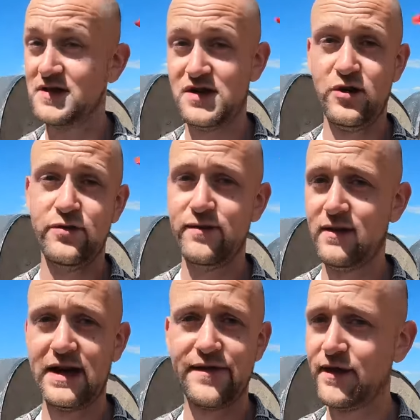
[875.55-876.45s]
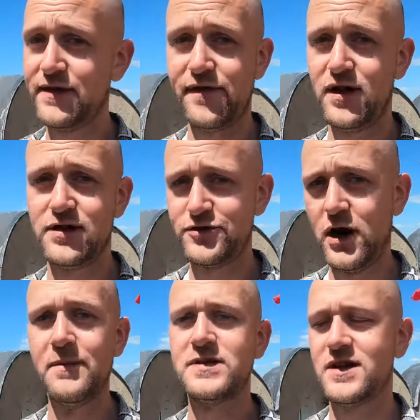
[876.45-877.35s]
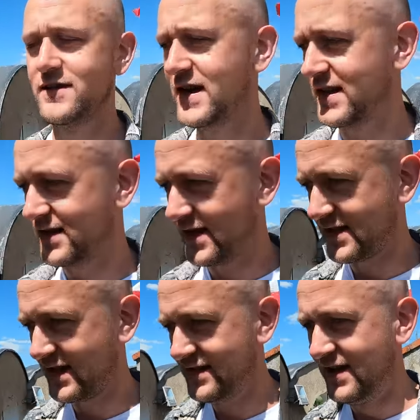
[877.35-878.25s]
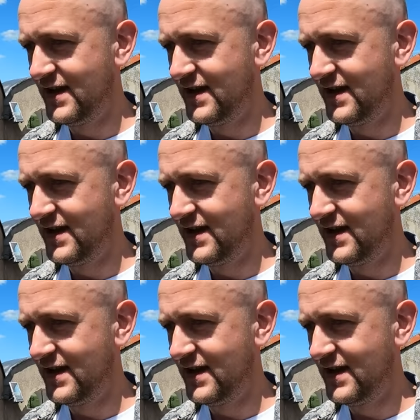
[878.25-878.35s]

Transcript: There's no like free fall drops or anything like that.